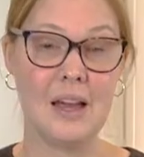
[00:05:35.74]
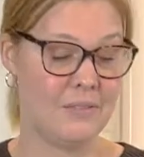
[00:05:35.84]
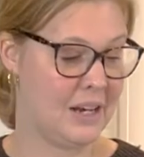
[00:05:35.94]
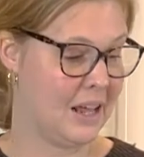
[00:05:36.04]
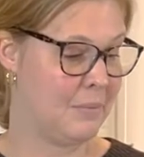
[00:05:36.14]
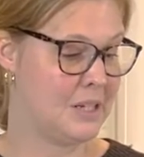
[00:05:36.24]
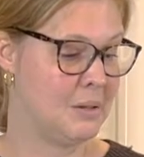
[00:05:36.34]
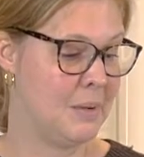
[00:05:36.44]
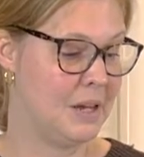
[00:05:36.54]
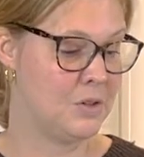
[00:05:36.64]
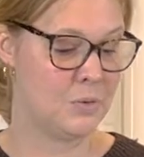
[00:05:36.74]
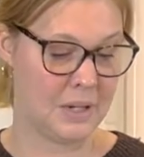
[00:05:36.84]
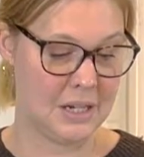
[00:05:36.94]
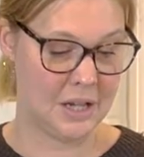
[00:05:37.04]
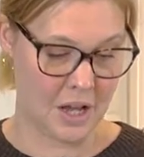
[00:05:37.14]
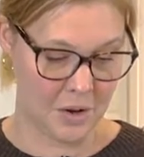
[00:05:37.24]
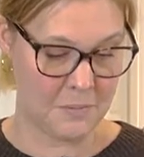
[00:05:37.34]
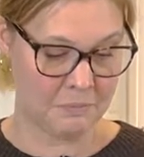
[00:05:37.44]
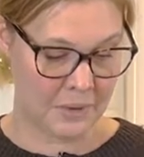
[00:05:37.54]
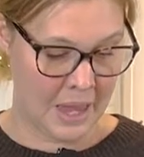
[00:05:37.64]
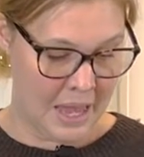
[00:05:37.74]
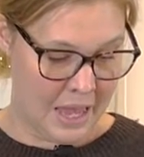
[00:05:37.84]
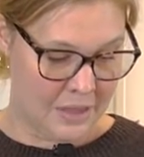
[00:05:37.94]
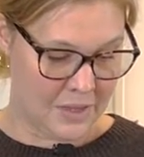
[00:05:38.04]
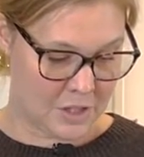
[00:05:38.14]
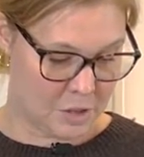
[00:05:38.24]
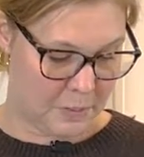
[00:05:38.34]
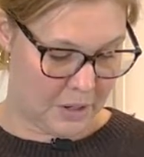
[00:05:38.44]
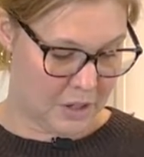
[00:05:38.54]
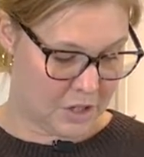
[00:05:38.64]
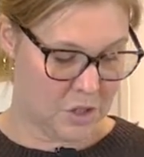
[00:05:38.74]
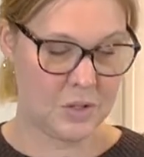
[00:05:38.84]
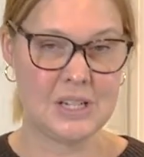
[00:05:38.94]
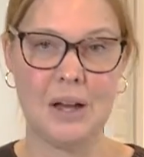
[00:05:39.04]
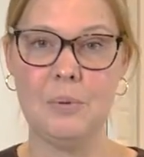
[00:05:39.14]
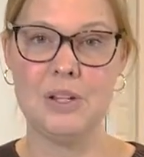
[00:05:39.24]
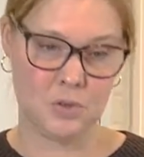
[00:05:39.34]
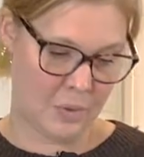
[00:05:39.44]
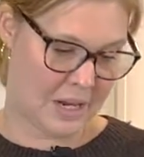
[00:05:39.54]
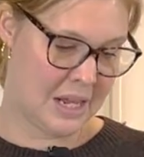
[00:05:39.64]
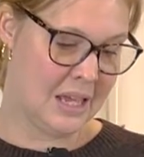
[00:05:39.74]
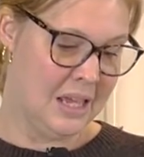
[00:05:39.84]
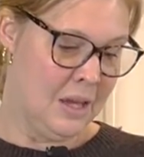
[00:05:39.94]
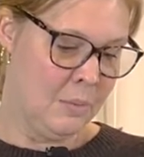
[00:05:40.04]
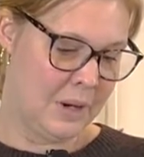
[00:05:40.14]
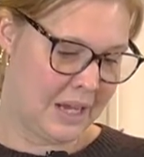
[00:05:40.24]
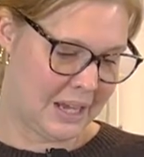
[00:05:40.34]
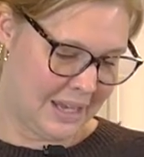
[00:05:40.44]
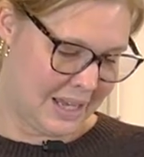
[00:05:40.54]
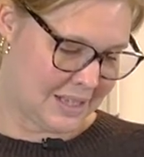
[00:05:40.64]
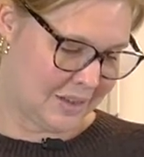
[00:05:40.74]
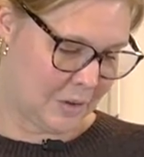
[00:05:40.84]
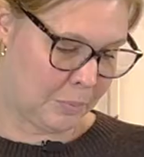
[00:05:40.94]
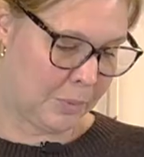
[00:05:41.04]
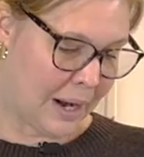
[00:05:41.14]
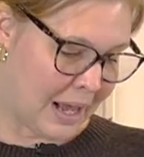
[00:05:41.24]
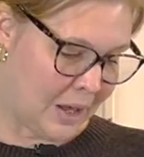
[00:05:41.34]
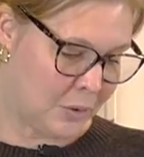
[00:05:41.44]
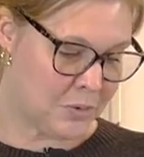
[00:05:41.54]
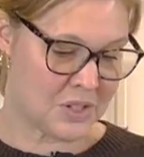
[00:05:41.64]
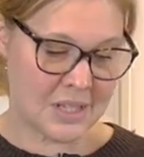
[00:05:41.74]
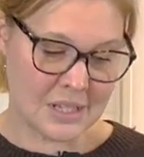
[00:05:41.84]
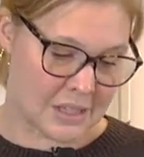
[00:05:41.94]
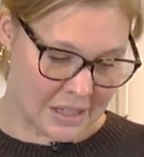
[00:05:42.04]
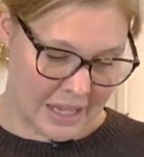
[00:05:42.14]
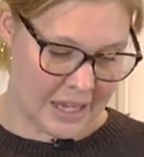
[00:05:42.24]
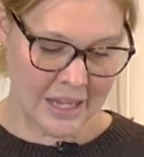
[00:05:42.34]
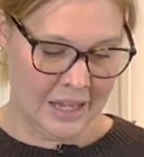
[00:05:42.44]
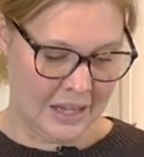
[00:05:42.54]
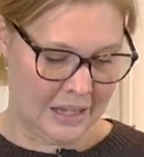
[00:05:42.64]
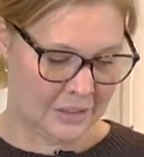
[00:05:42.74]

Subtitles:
oven, and I have my tomatoes ready to go. The asparagus, you can tell when it's ready when it kind of gets a little brown, sizzly, a